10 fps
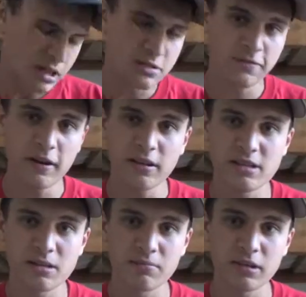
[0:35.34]
it's a
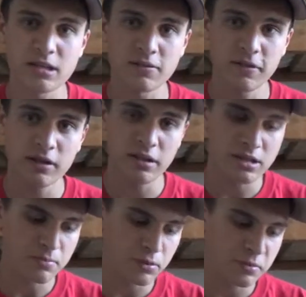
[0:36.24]
fairly
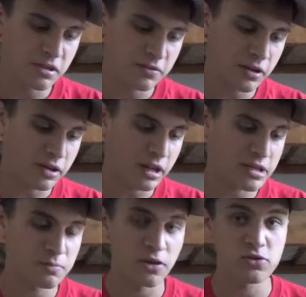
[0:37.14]
simple but a very
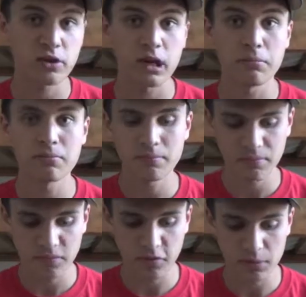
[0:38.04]
nice puzzle game
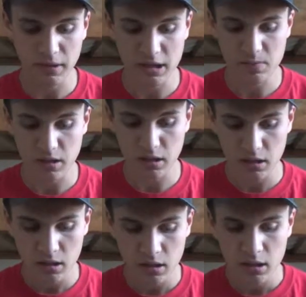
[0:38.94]
for the PSP.
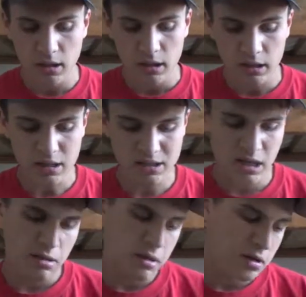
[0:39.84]

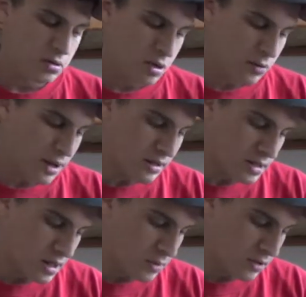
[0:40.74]
This came out around
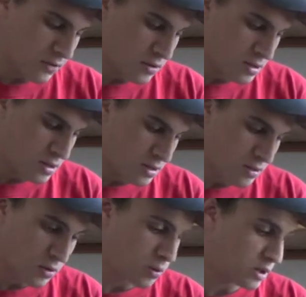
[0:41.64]
the time when the
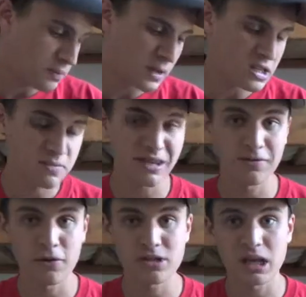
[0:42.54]

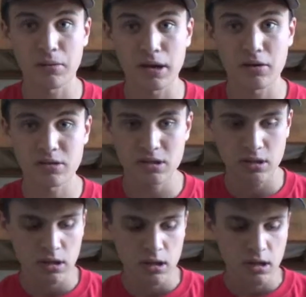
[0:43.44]
PSP first came out.
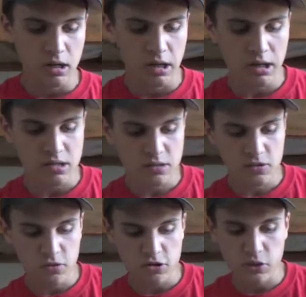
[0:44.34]
I guess
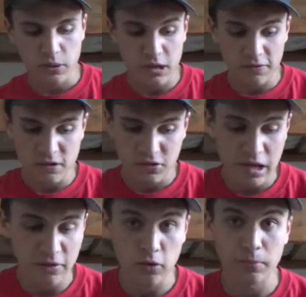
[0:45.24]
it's sort of showing off its
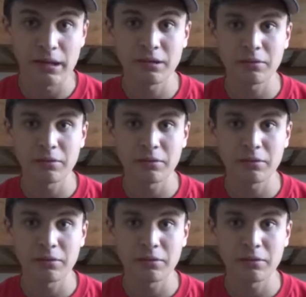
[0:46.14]
graphical